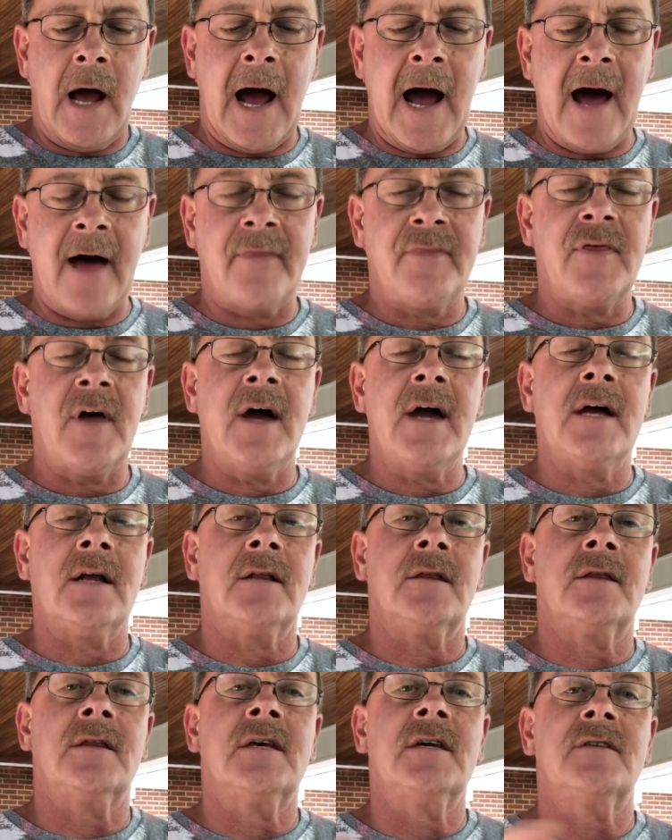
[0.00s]
I
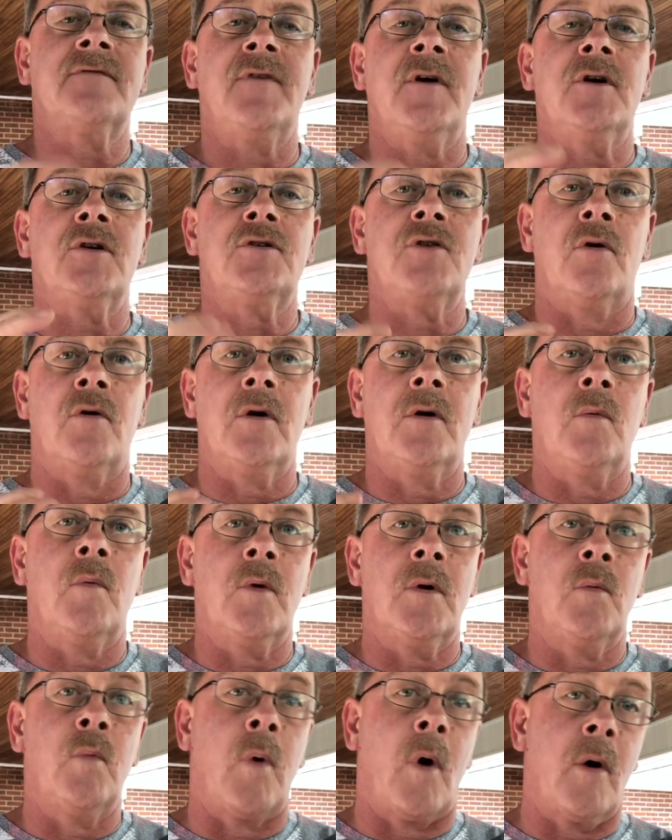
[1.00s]
think this Venturi
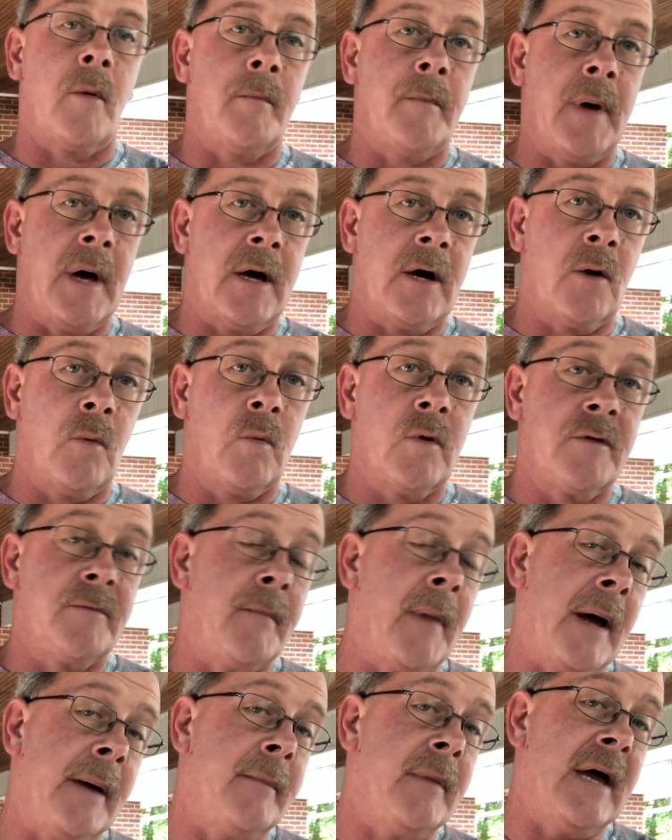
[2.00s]
would work better with
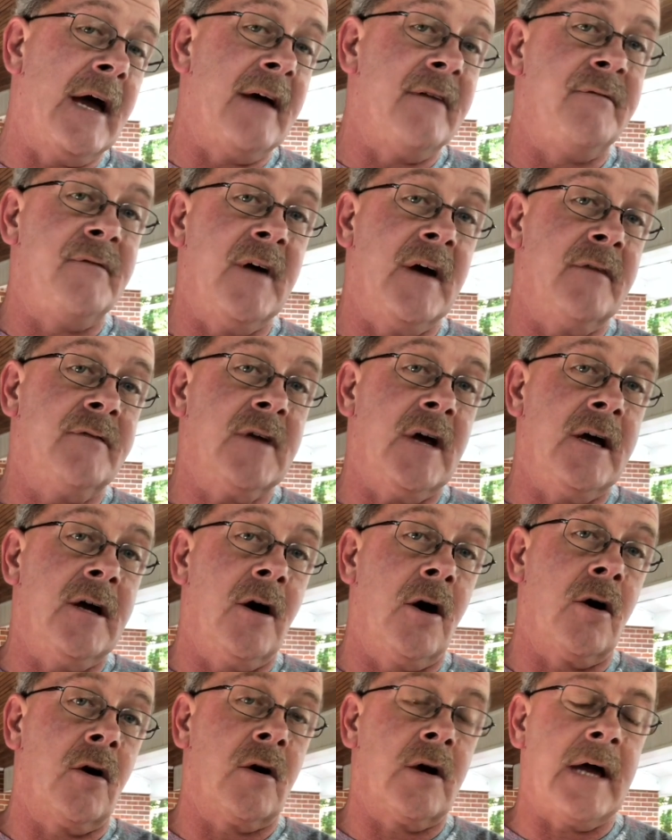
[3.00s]
maybe a
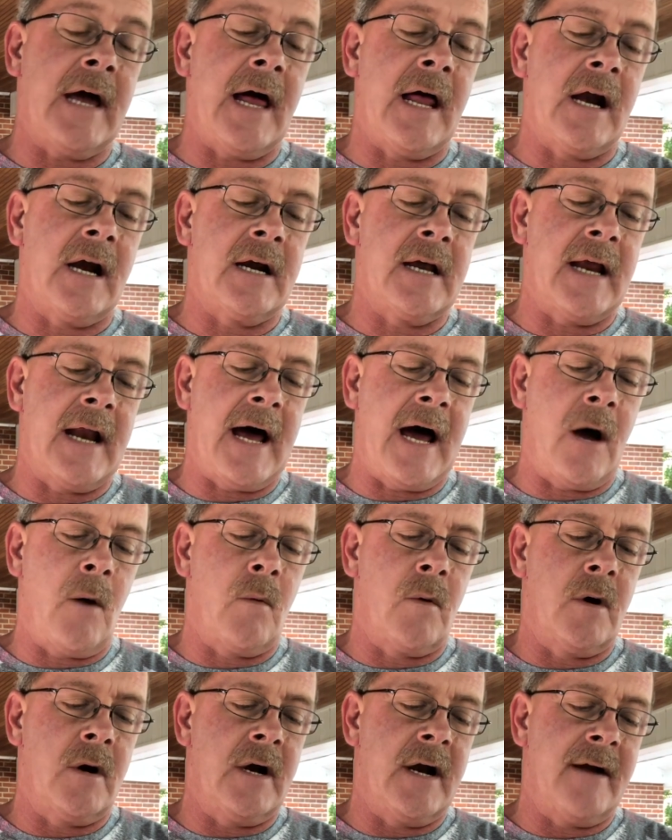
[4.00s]
1,500 gallon an
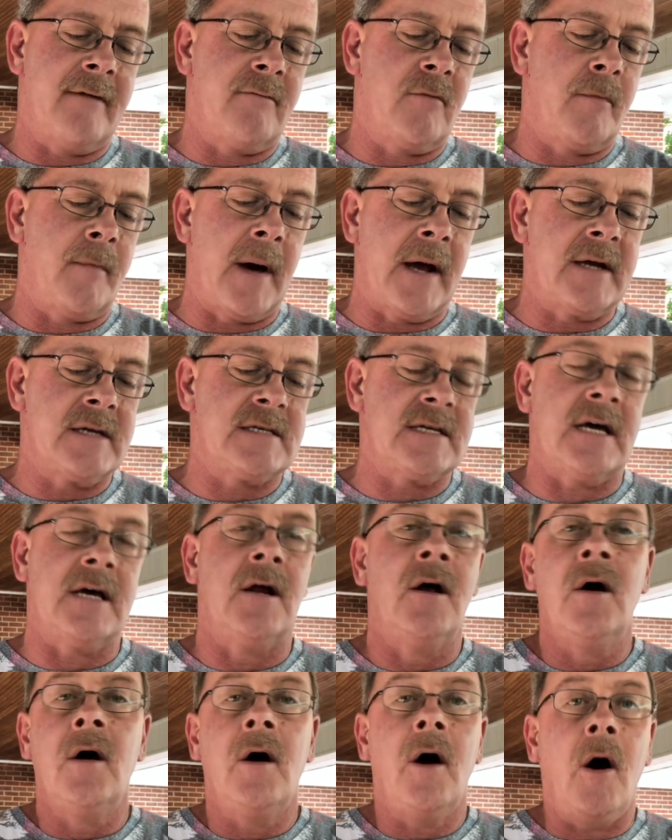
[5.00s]
hour, and everybody said,
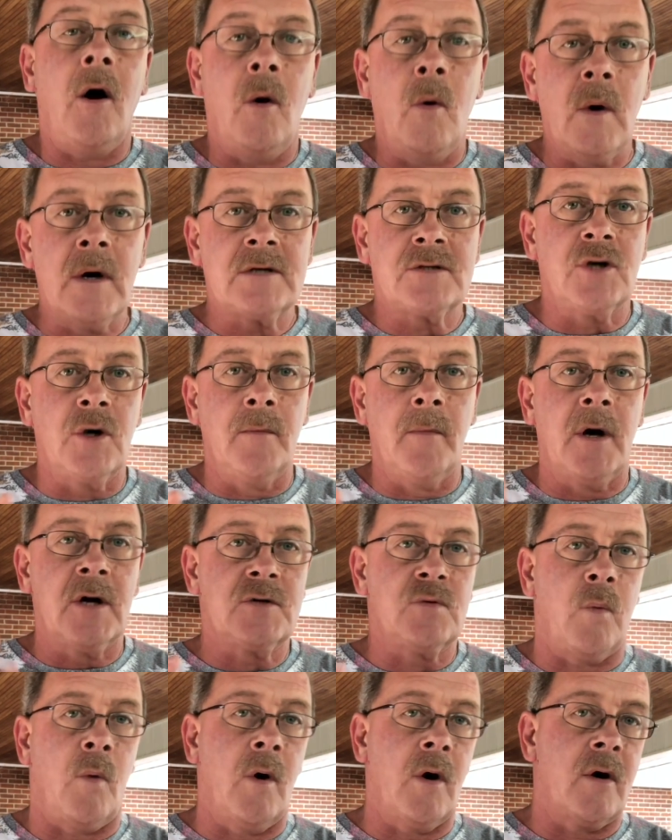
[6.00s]
oh, that's too
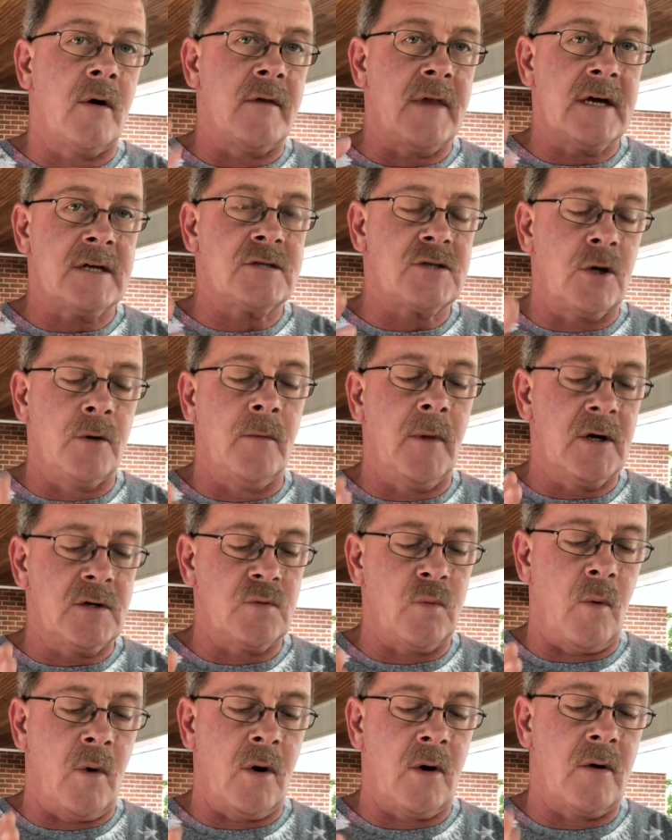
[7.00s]
much water, that's too much
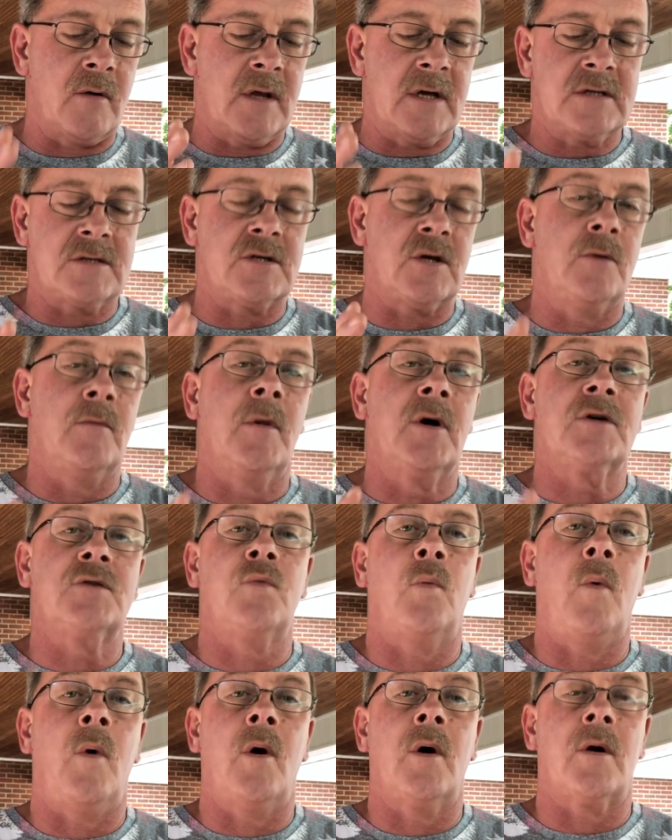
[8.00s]
water, that's too much
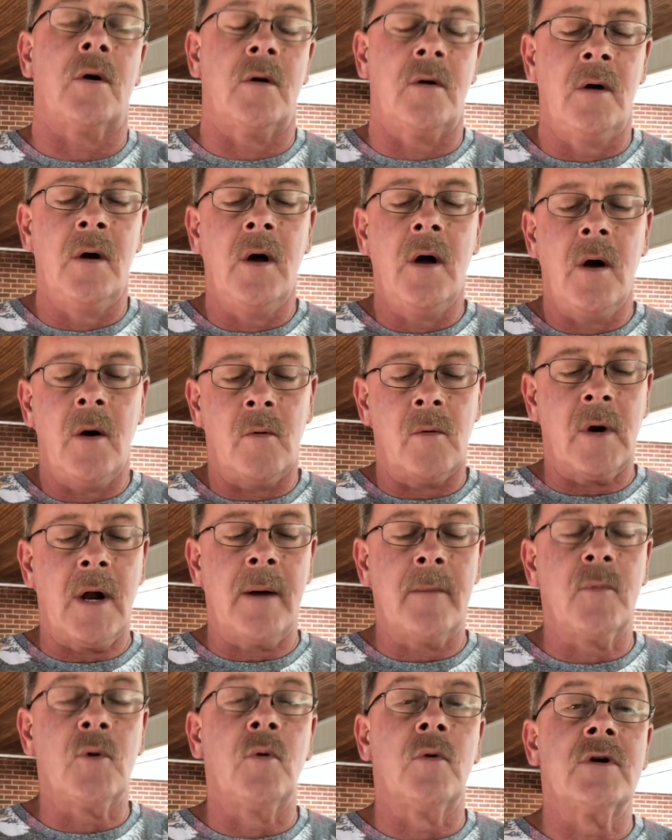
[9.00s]
water. Well,
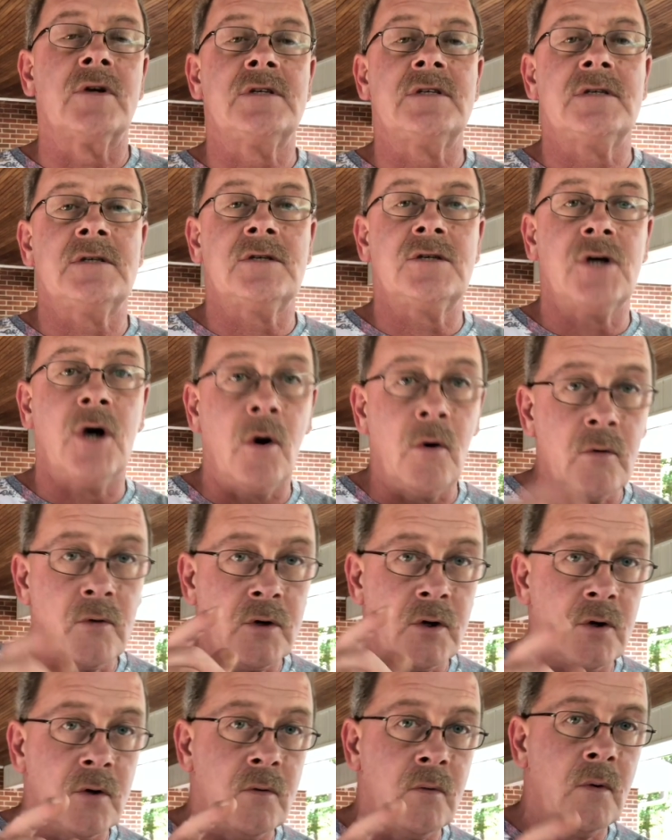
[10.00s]
I'm going to show
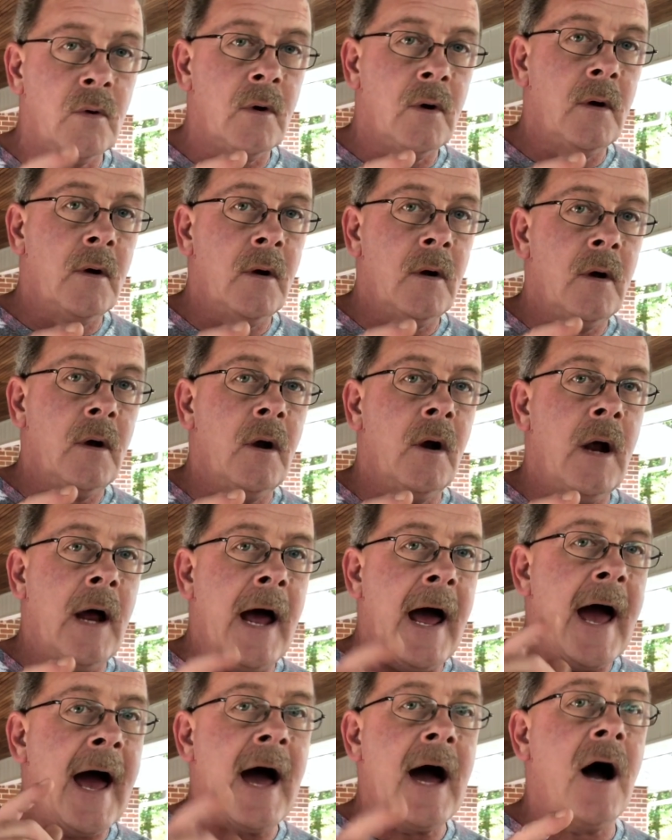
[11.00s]
you
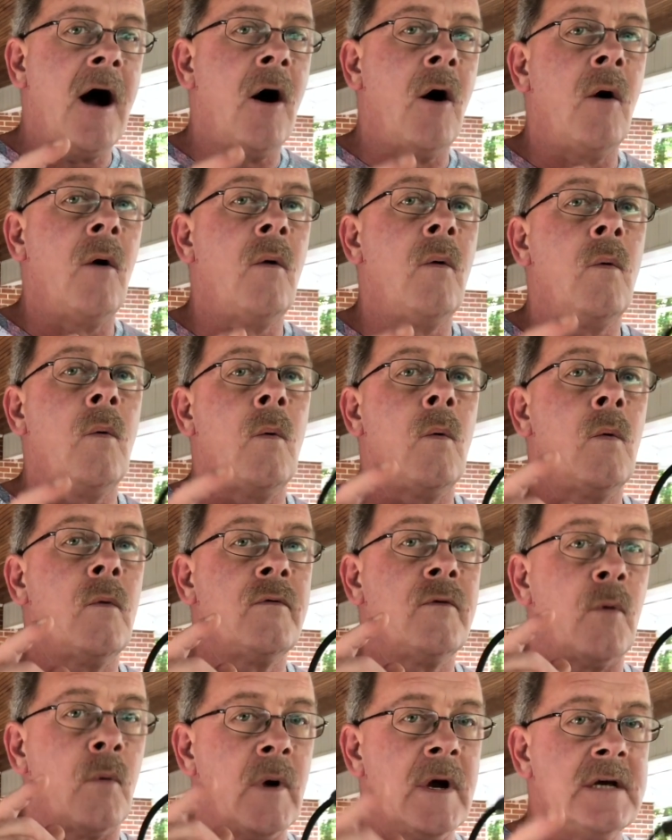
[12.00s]
how
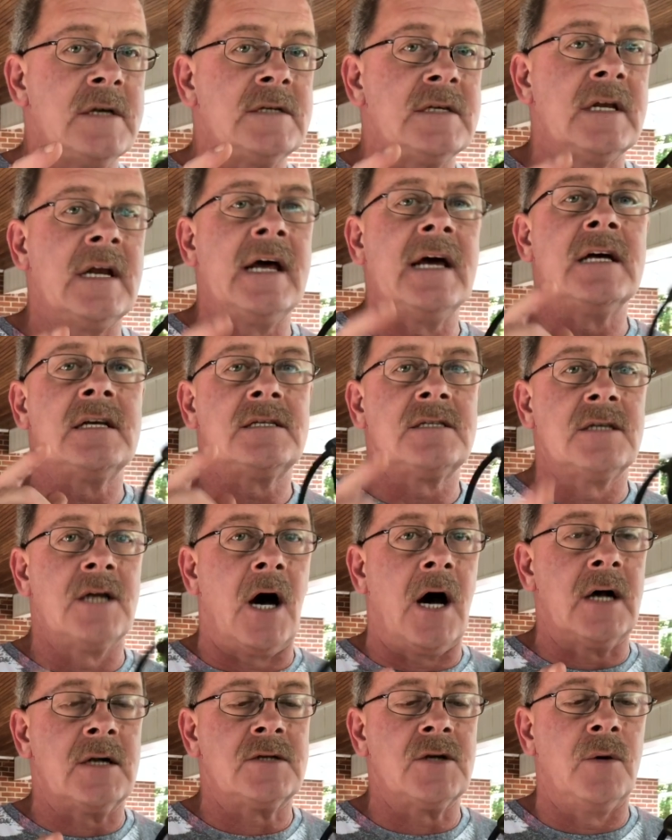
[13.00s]
the reason it's
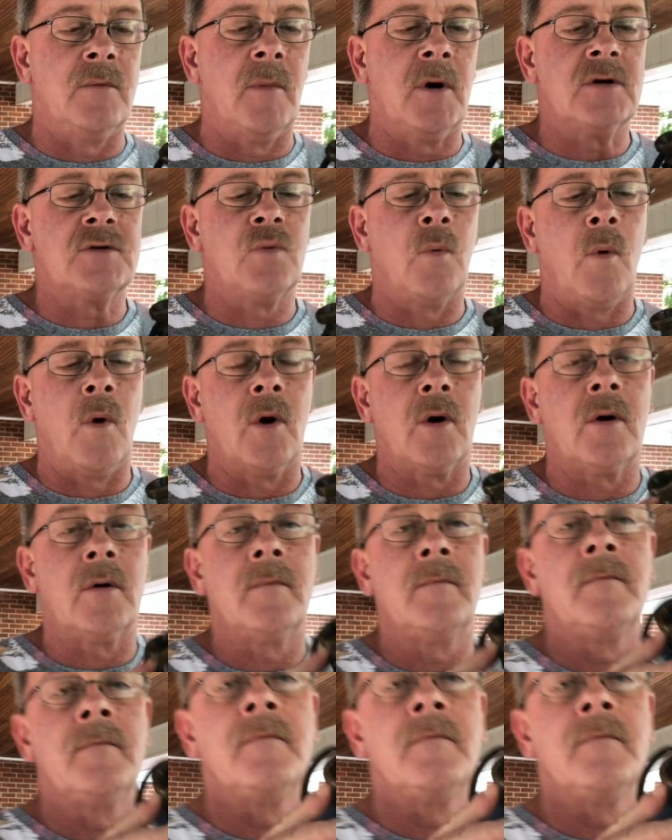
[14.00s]
not too much water.